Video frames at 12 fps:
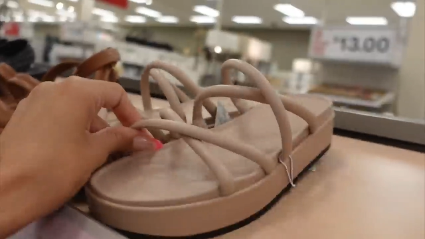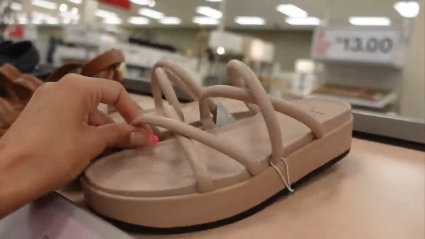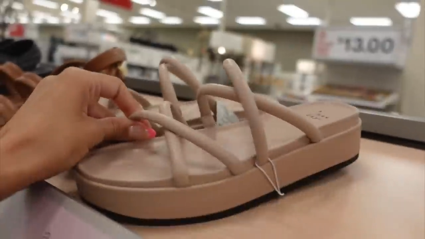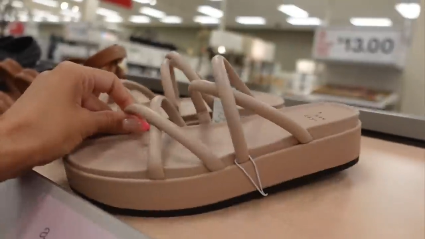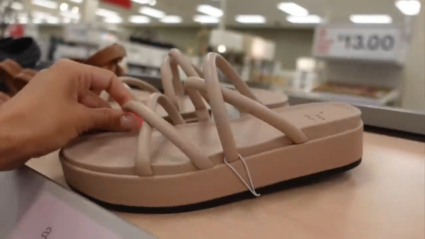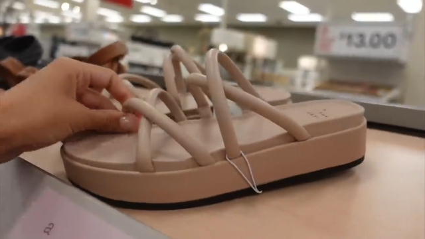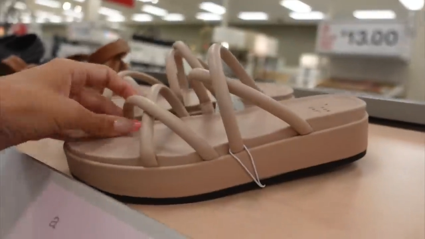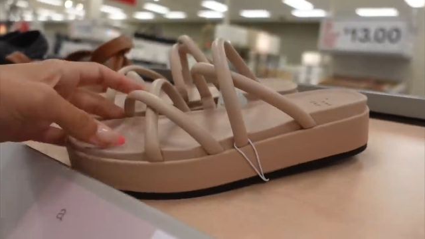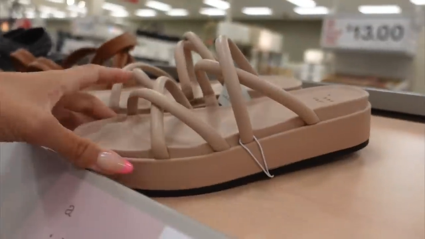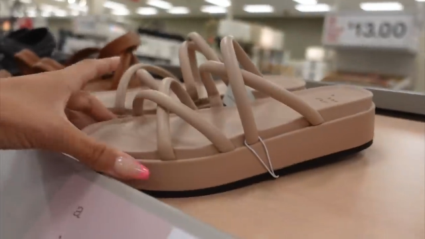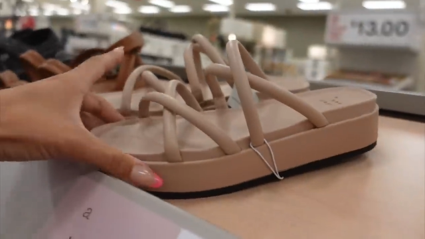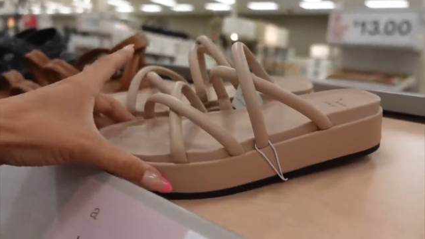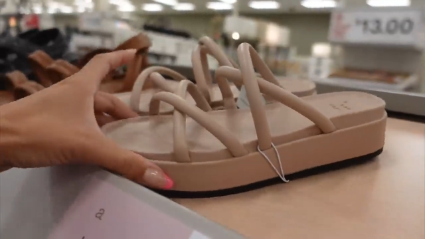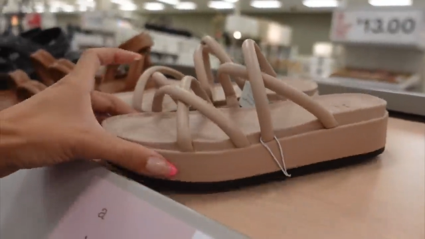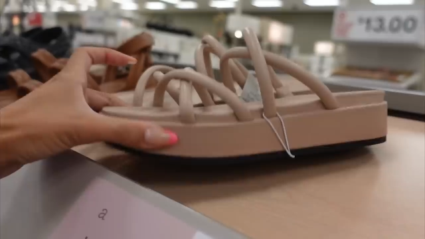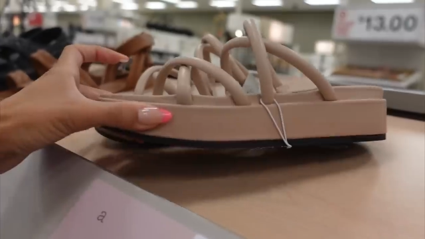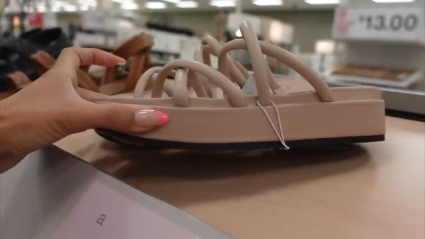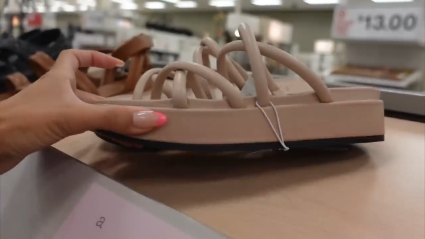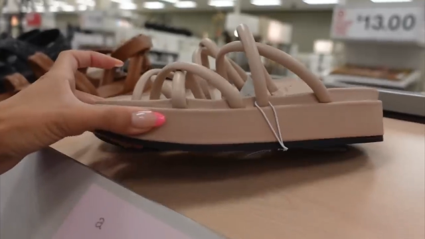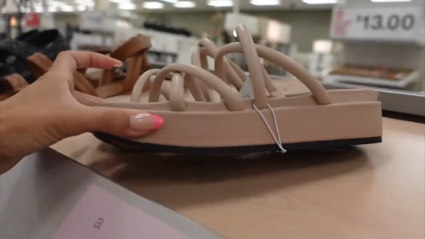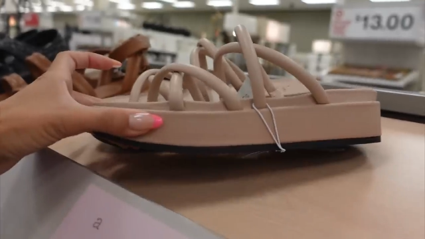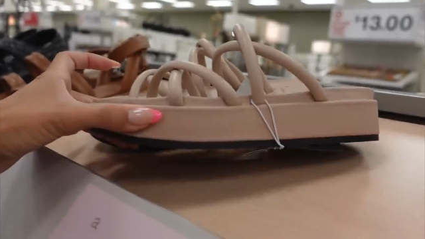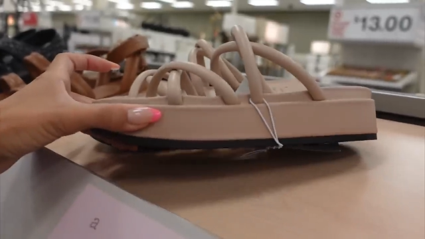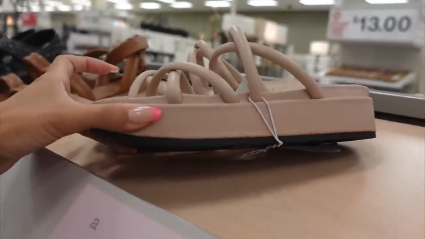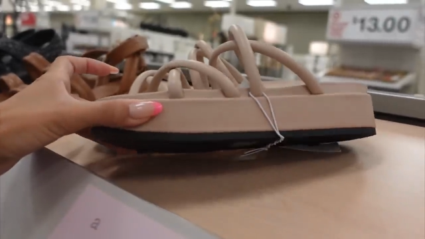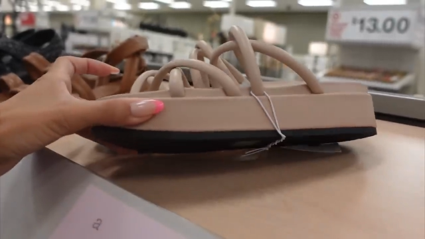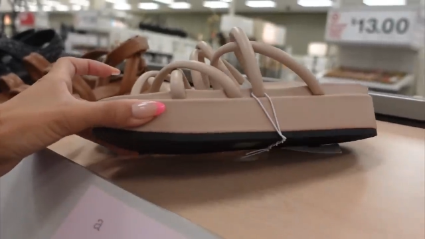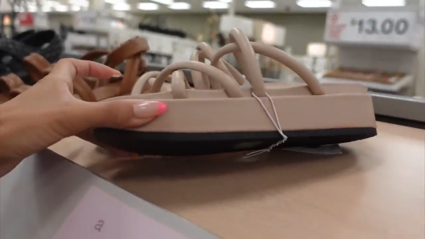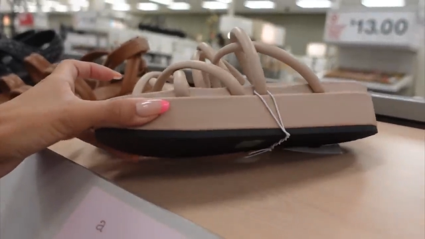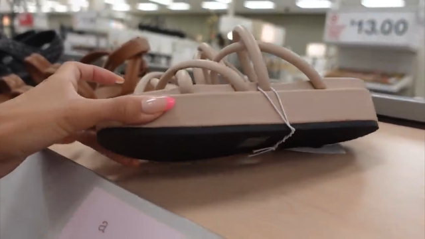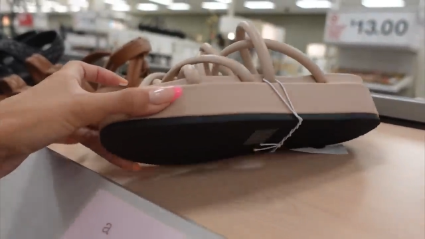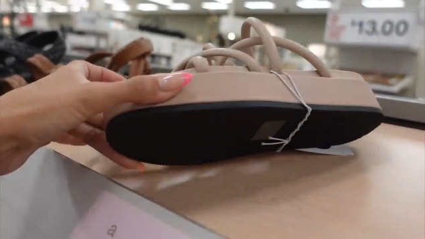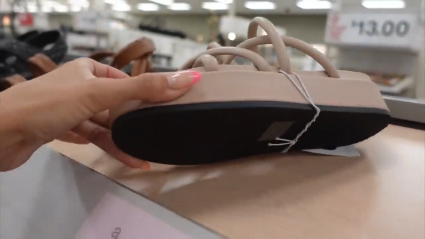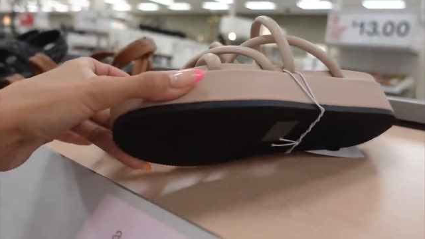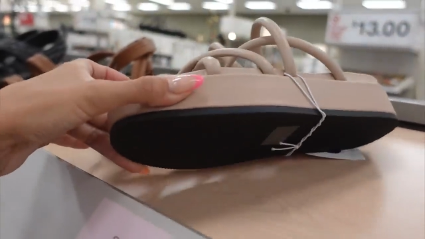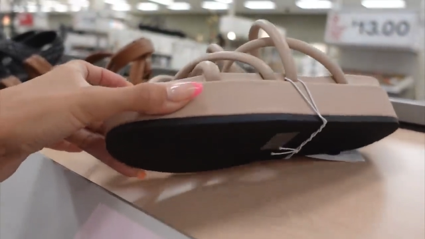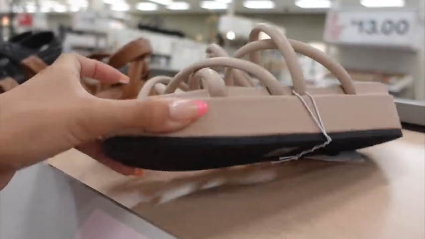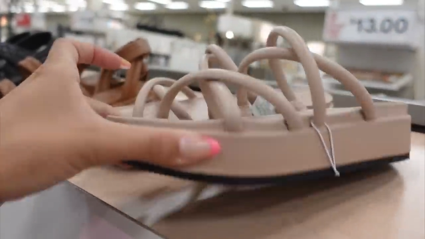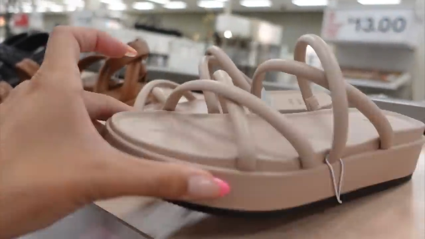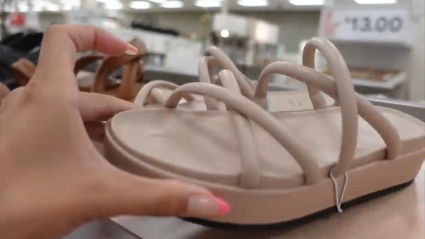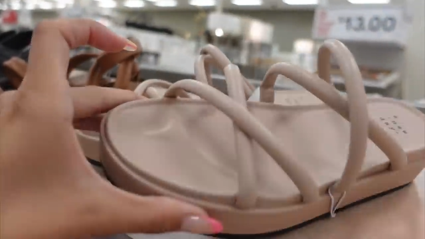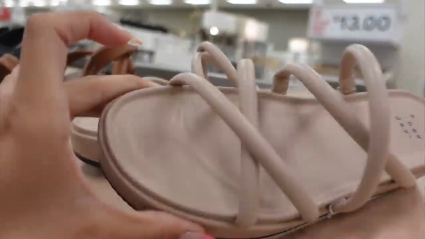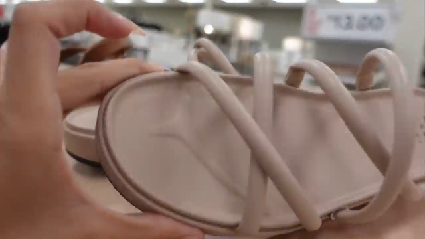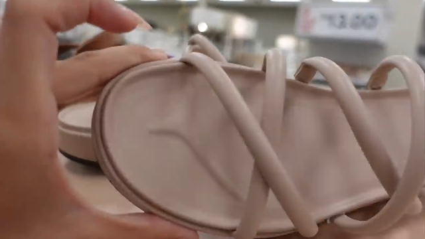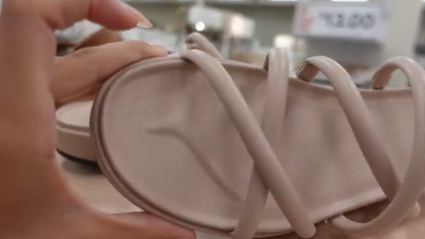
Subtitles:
[unreadable: no face in view]